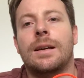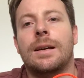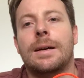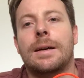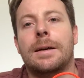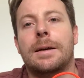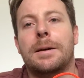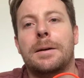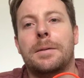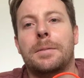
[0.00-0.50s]

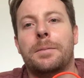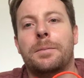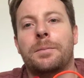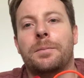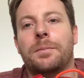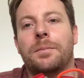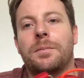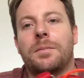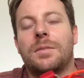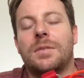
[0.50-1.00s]

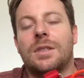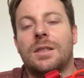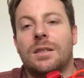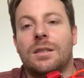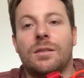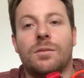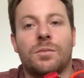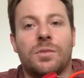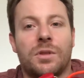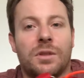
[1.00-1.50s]
to
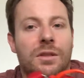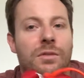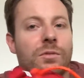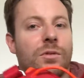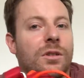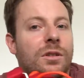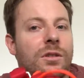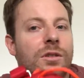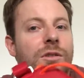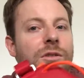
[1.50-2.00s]
someone that
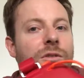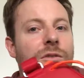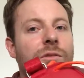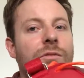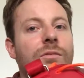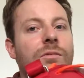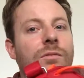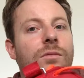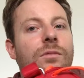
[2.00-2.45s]
wanted to